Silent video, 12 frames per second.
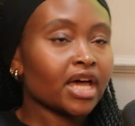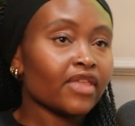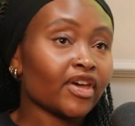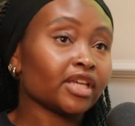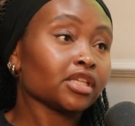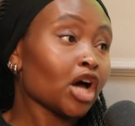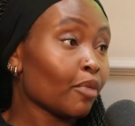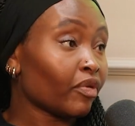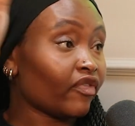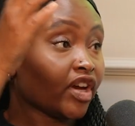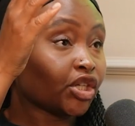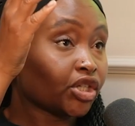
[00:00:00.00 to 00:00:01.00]
There's Harper
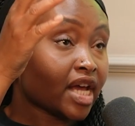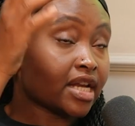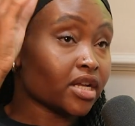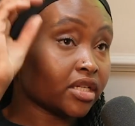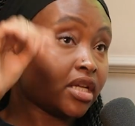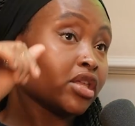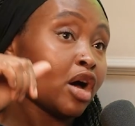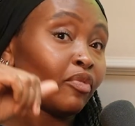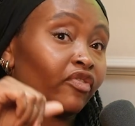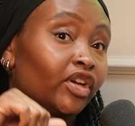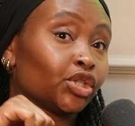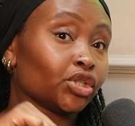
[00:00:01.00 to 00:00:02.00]
Fiction, and underneath Harper
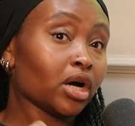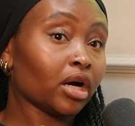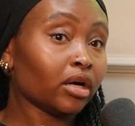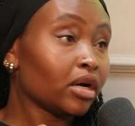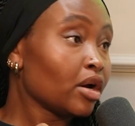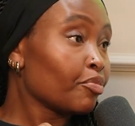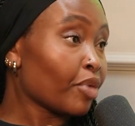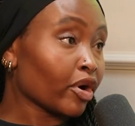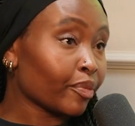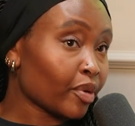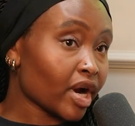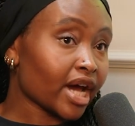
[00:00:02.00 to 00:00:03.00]
Fiction are Borough
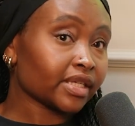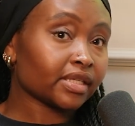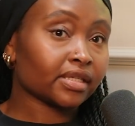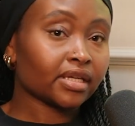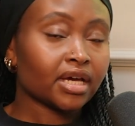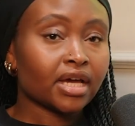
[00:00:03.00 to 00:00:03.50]
Press,